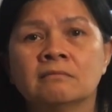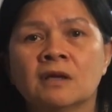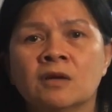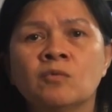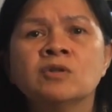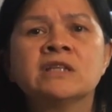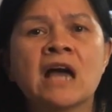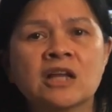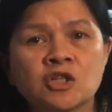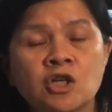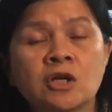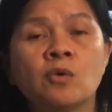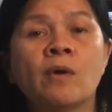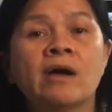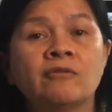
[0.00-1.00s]
It was
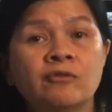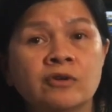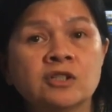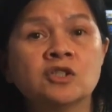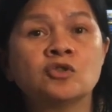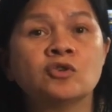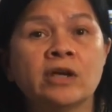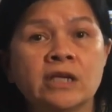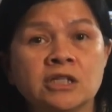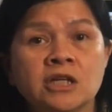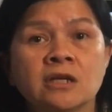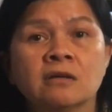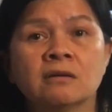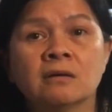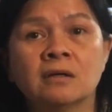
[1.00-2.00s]
actually quite
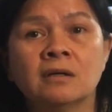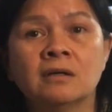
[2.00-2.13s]
frustrating.